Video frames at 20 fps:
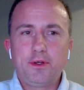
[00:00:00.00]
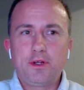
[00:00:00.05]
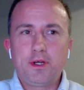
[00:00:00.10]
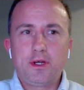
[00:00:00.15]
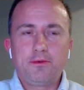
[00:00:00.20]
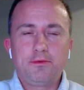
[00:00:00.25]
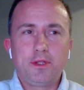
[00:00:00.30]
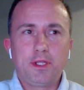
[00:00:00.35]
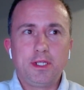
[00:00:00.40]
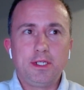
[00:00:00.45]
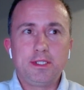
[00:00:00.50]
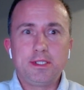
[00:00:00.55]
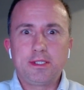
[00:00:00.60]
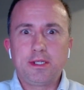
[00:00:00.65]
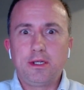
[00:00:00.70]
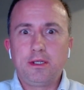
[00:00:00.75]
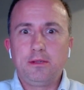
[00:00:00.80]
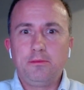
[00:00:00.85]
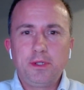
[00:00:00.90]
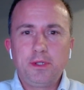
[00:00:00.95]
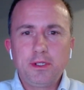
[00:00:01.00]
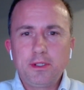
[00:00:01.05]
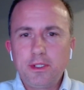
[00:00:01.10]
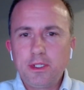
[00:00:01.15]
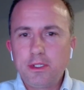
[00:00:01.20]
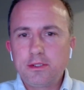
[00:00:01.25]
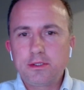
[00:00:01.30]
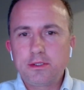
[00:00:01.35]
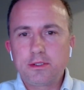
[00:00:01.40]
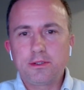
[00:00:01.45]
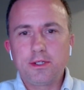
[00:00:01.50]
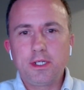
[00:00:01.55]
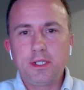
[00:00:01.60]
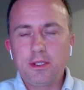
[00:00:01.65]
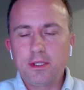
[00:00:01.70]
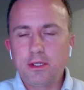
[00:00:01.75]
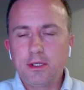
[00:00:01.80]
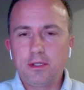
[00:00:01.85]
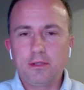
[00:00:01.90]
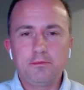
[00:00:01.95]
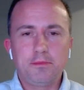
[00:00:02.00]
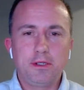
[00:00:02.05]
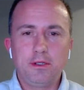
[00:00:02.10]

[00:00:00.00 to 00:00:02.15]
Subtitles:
You're not really designing buildings or anything,